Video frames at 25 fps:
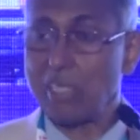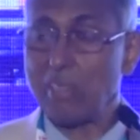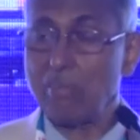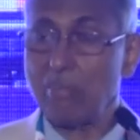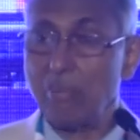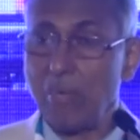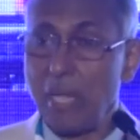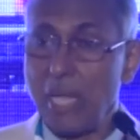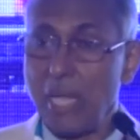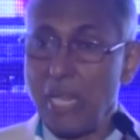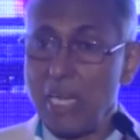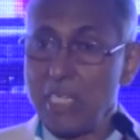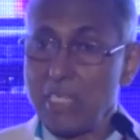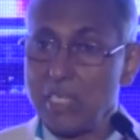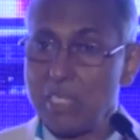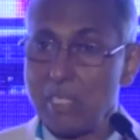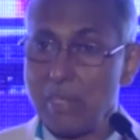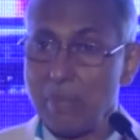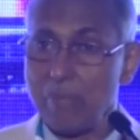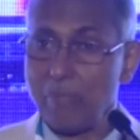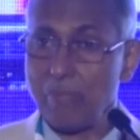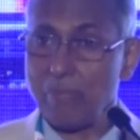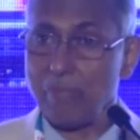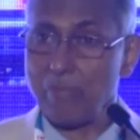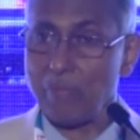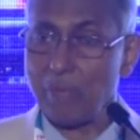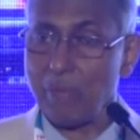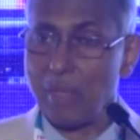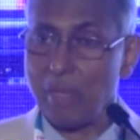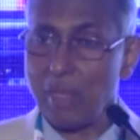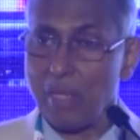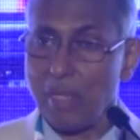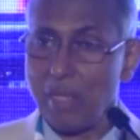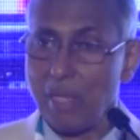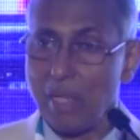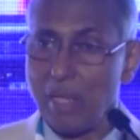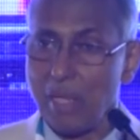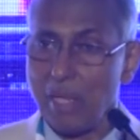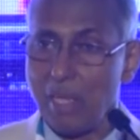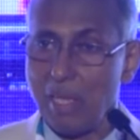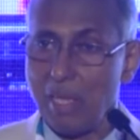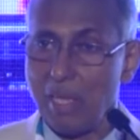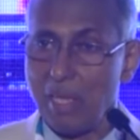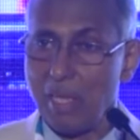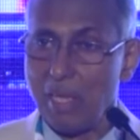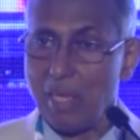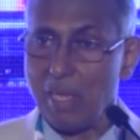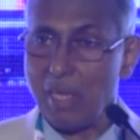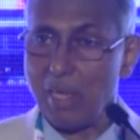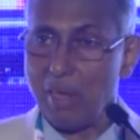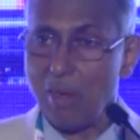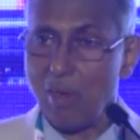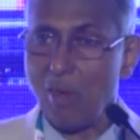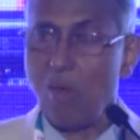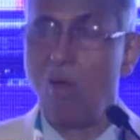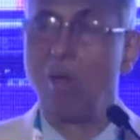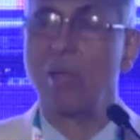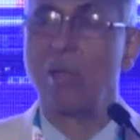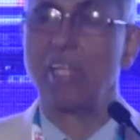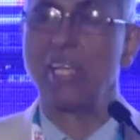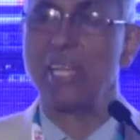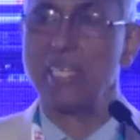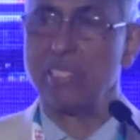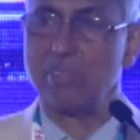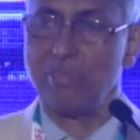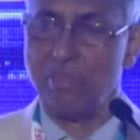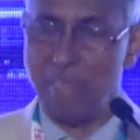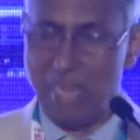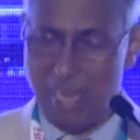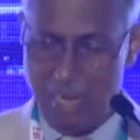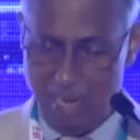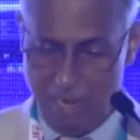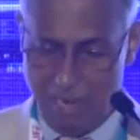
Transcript: fails, organs fail.